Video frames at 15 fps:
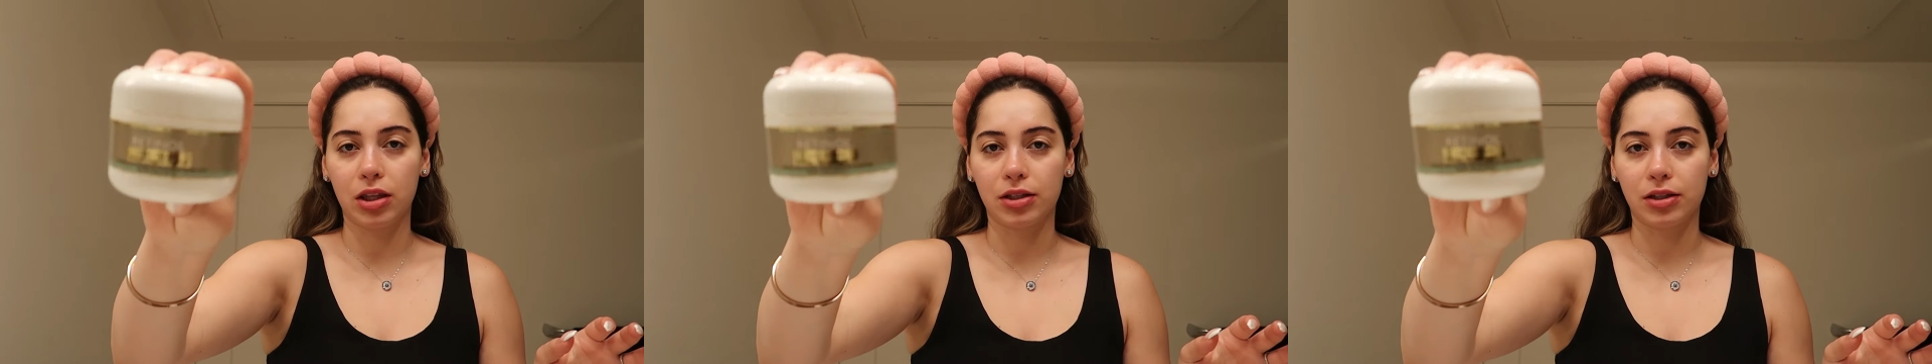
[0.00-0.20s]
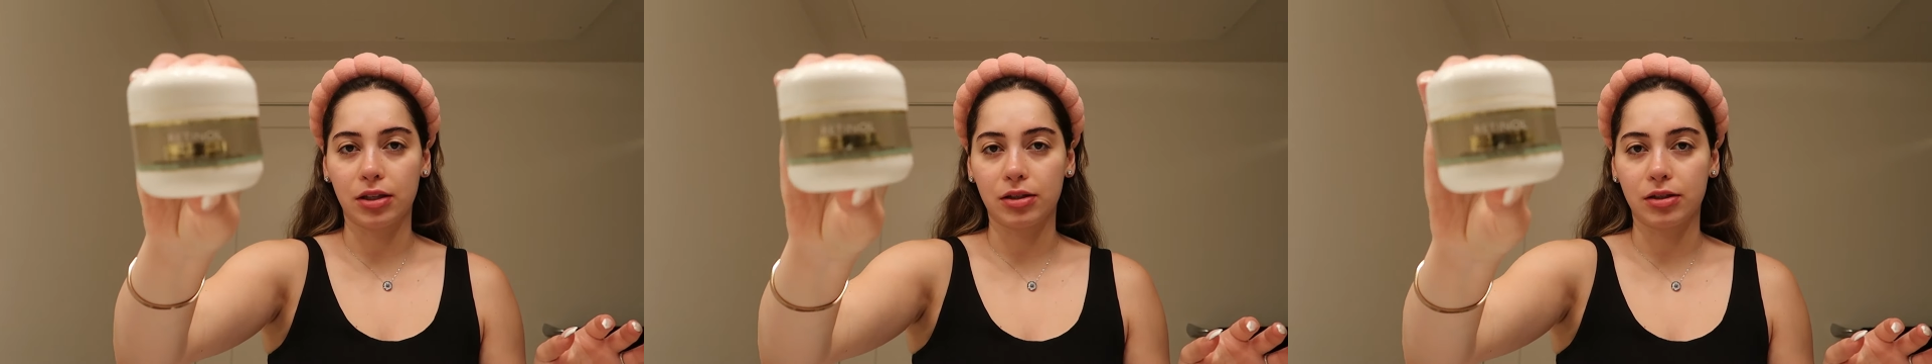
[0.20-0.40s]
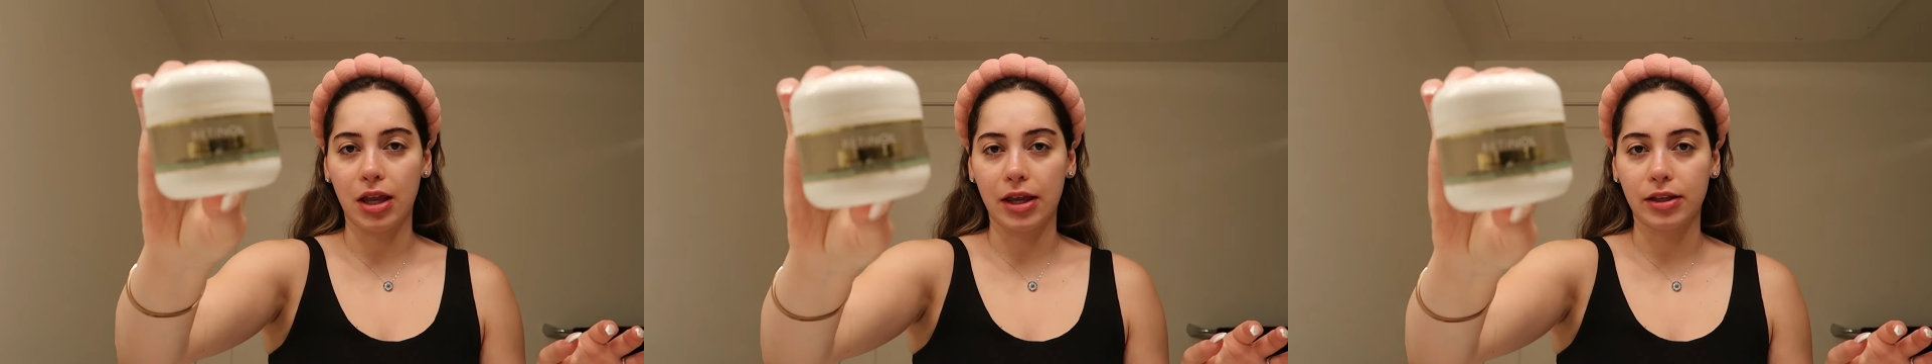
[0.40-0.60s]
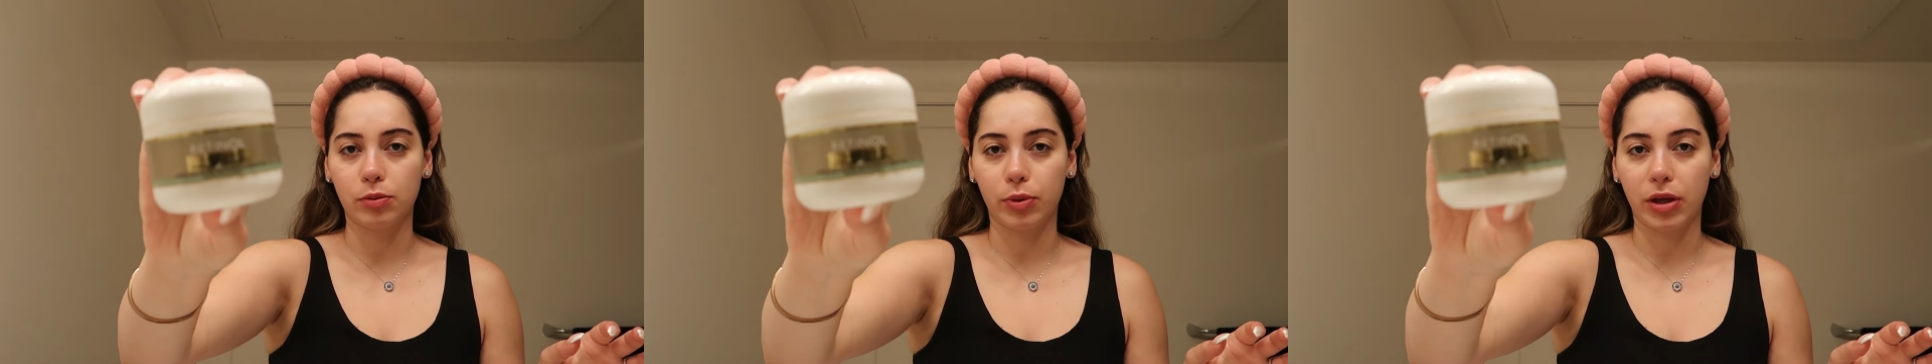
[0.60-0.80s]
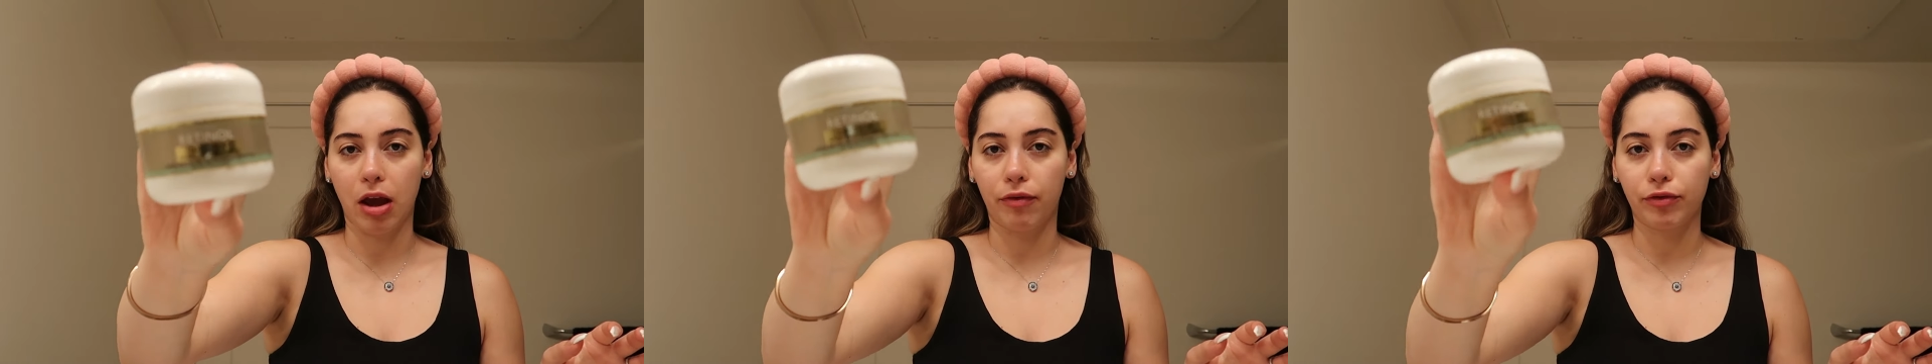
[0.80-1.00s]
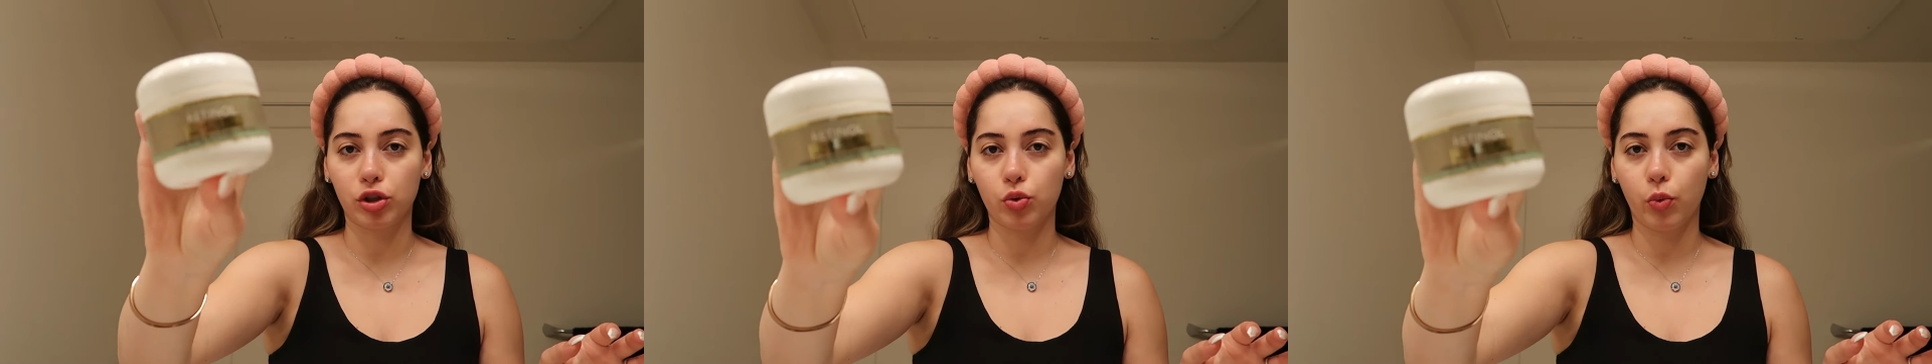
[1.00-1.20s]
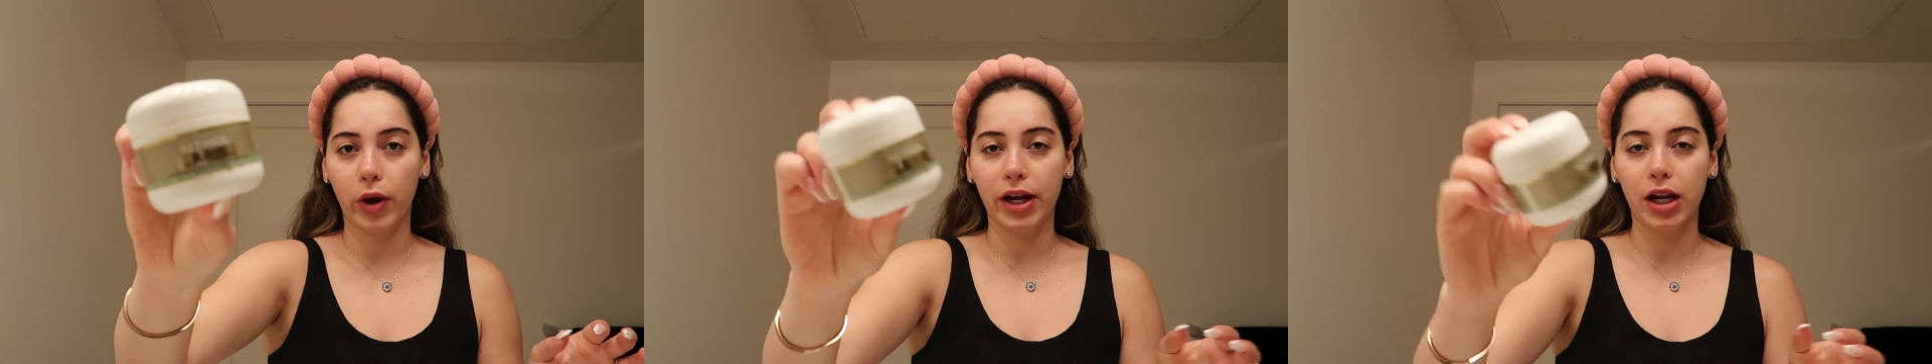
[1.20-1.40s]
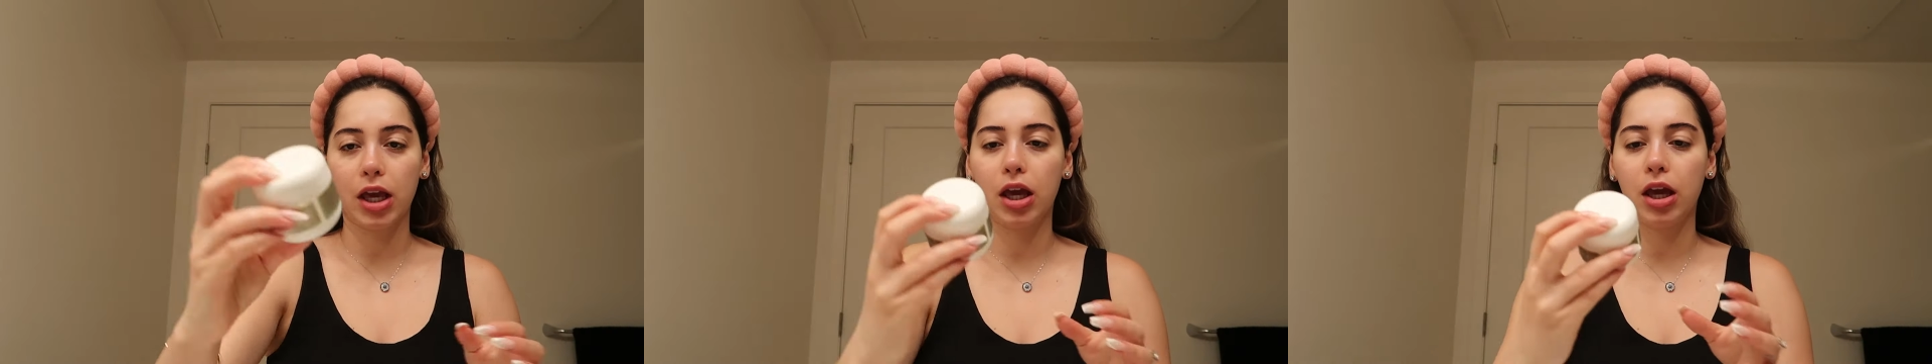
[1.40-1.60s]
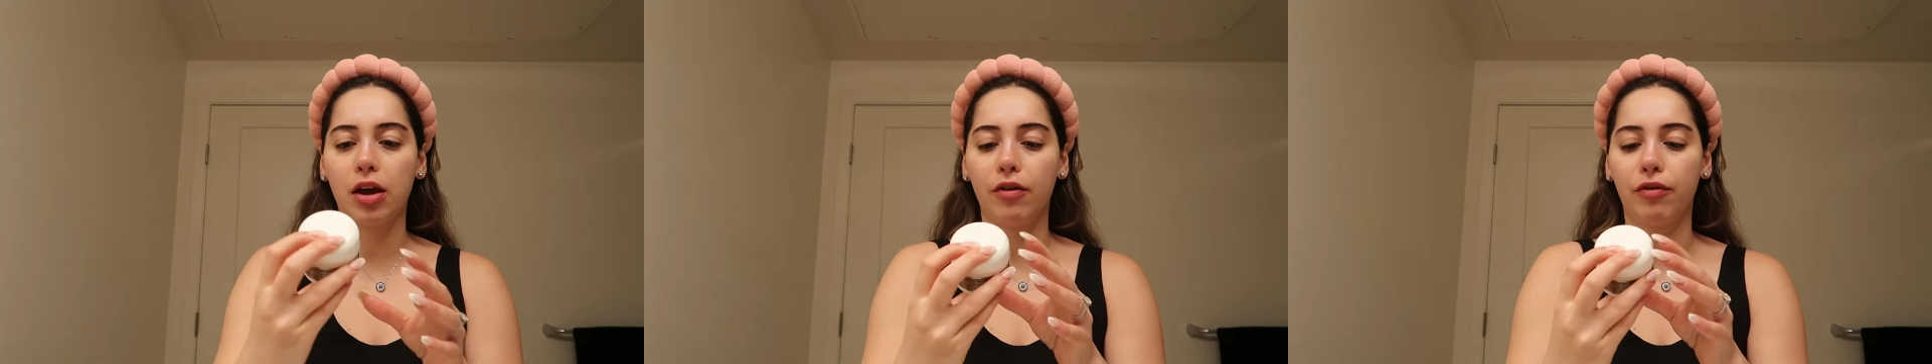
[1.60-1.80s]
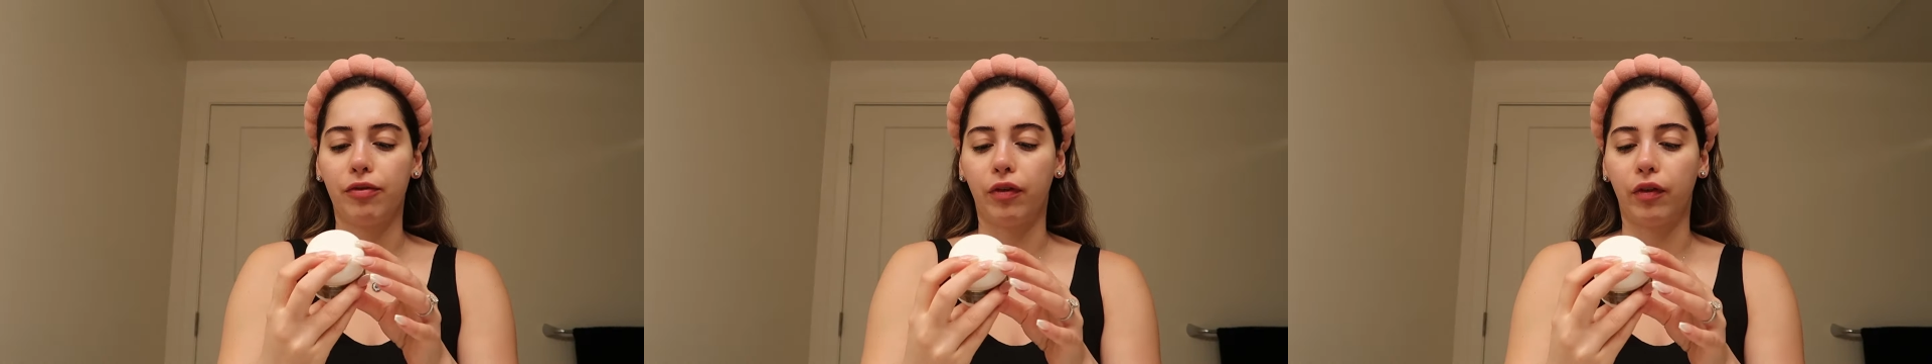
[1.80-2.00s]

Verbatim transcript: This is SPF 20